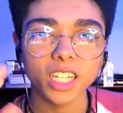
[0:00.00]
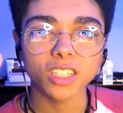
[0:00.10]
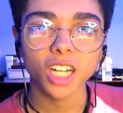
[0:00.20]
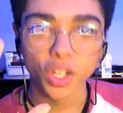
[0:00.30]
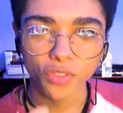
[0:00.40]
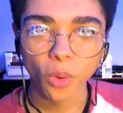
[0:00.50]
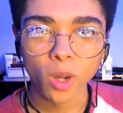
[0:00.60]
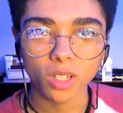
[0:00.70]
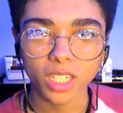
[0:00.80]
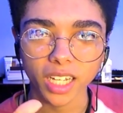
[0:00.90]
like
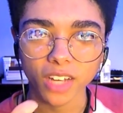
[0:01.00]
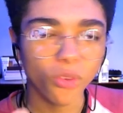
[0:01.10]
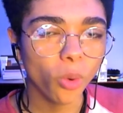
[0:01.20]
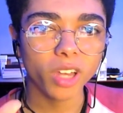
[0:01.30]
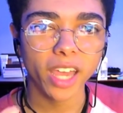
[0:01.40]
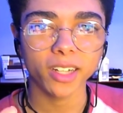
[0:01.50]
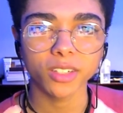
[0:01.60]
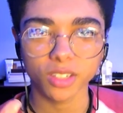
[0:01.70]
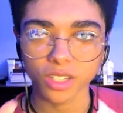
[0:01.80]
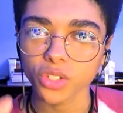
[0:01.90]
foil characters
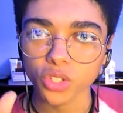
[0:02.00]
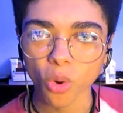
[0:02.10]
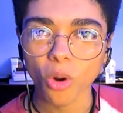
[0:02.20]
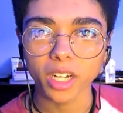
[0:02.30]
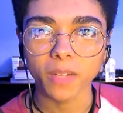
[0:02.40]
in a story.